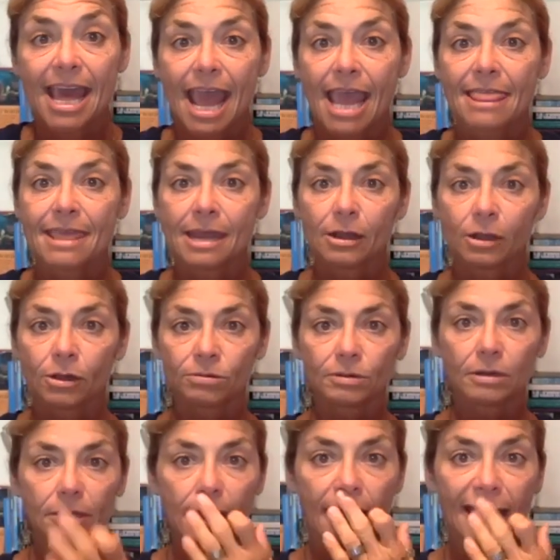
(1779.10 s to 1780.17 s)
And then a
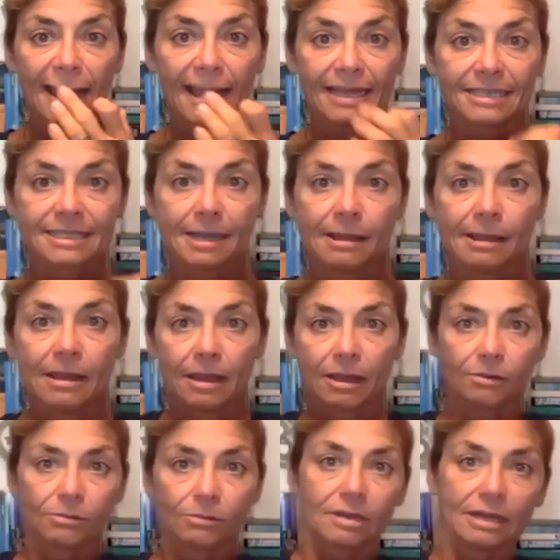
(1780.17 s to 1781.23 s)
crook has a
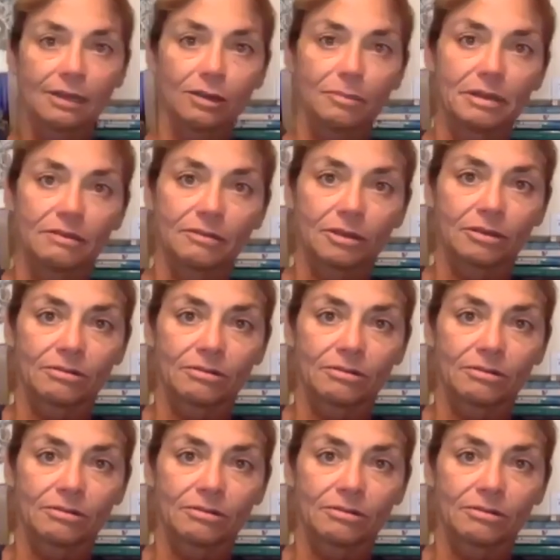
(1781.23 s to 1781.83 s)
little bit of a